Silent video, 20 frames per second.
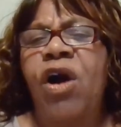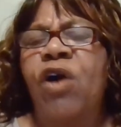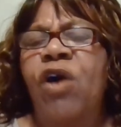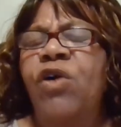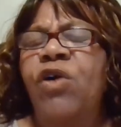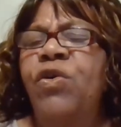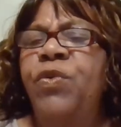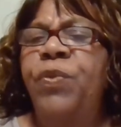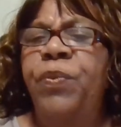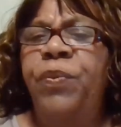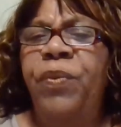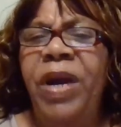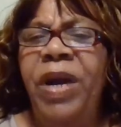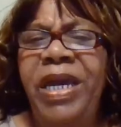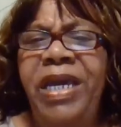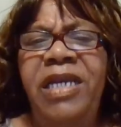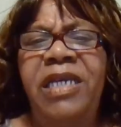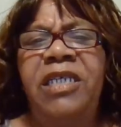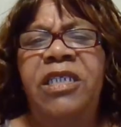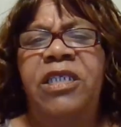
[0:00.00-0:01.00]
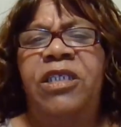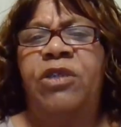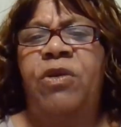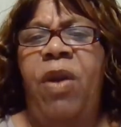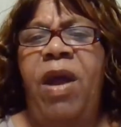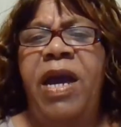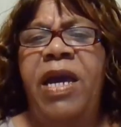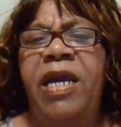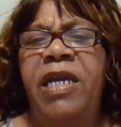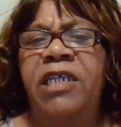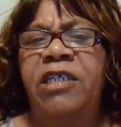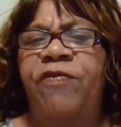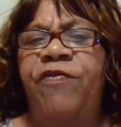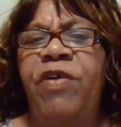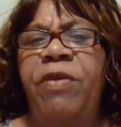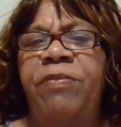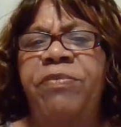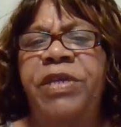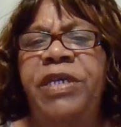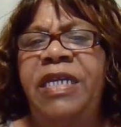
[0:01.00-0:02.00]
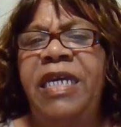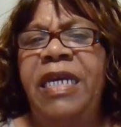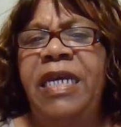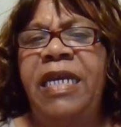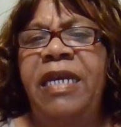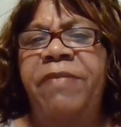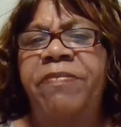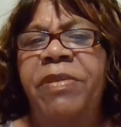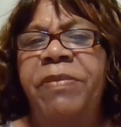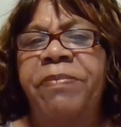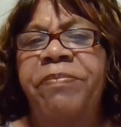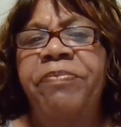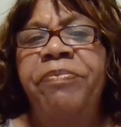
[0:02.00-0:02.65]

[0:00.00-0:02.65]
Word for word: who raised Christ from the dead